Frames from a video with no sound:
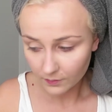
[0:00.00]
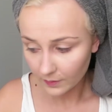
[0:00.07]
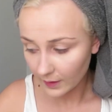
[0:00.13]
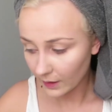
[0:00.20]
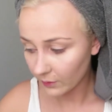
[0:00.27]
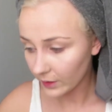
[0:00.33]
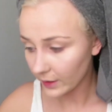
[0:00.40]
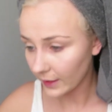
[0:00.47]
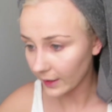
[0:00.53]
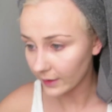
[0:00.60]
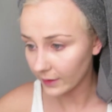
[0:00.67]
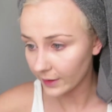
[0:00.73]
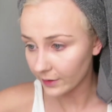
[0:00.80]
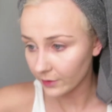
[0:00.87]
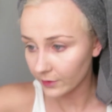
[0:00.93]
not wearing
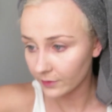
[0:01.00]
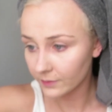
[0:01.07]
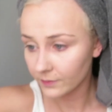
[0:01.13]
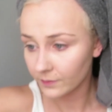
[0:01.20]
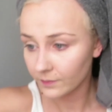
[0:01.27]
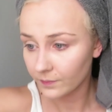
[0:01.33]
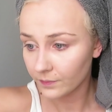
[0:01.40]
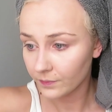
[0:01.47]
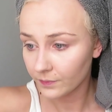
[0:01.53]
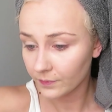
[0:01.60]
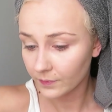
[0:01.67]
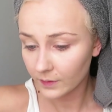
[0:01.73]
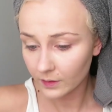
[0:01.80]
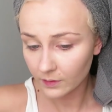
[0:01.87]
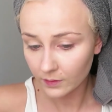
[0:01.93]
eyeliner.
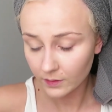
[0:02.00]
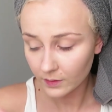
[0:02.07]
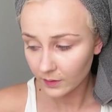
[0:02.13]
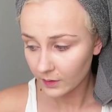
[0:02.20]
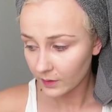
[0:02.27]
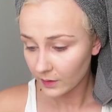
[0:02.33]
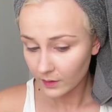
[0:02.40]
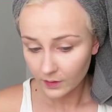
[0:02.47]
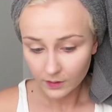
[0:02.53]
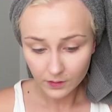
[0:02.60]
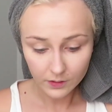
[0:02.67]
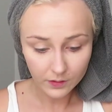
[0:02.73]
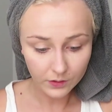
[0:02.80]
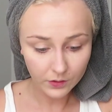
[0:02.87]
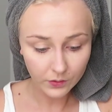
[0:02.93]

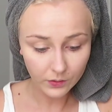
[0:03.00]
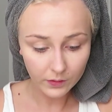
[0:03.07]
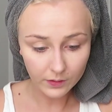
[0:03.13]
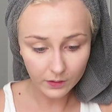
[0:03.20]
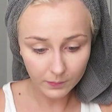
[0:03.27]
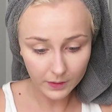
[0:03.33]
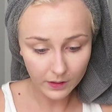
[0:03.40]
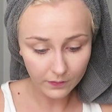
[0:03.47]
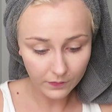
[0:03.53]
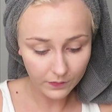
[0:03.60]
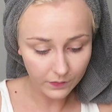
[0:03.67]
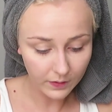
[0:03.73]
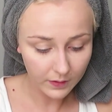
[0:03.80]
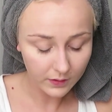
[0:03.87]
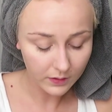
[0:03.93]
I'm gonna do a little bit
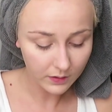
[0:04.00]
of